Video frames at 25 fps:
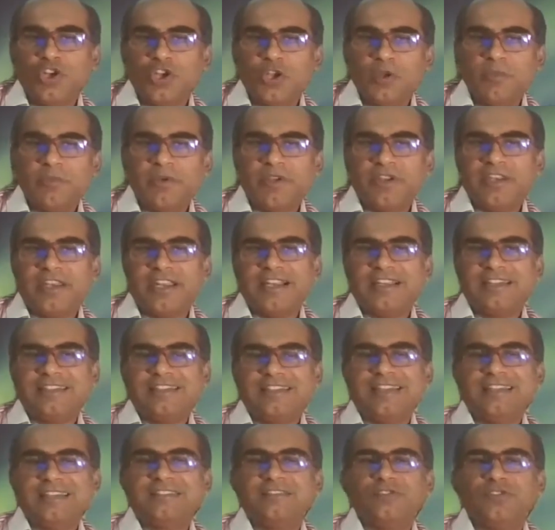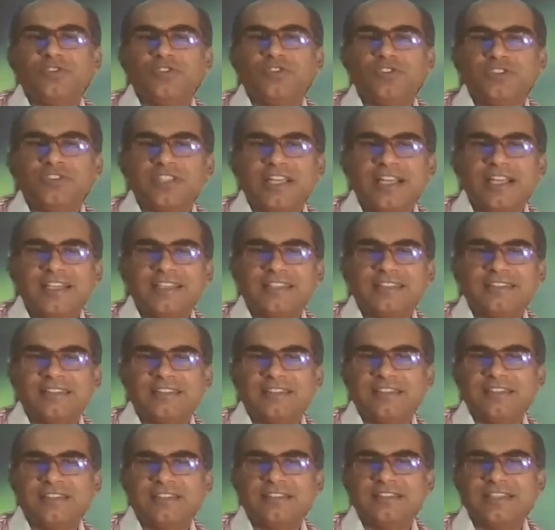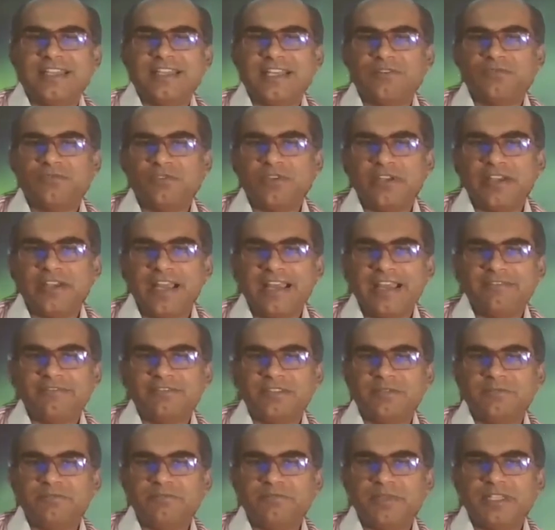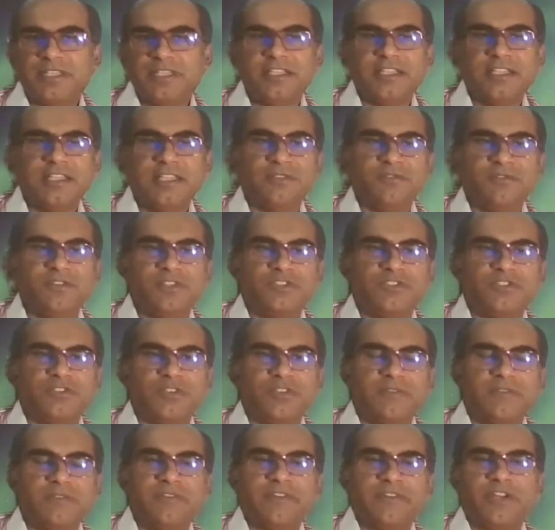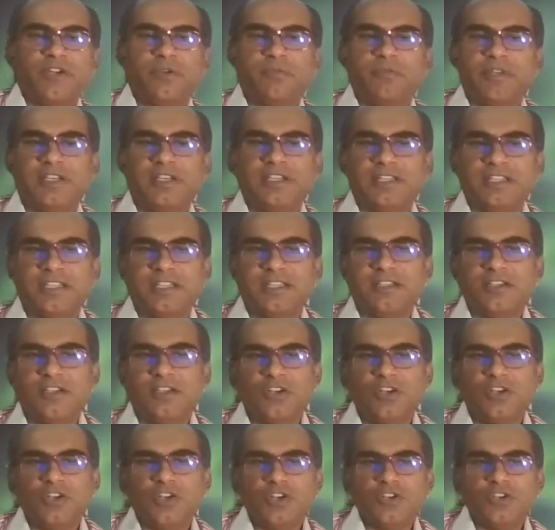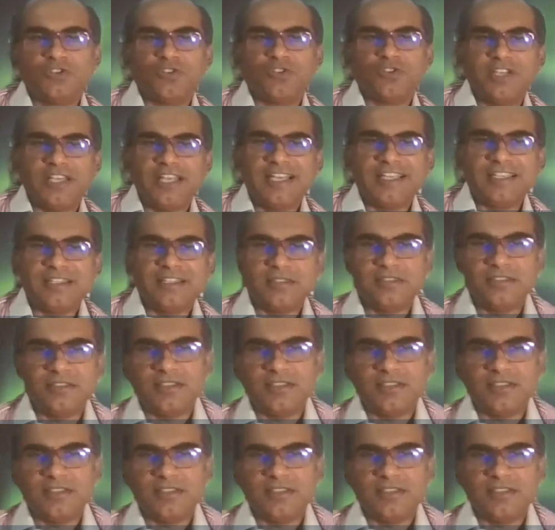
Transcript: human rights as those rights that we have simply in virtue of our humanity. So let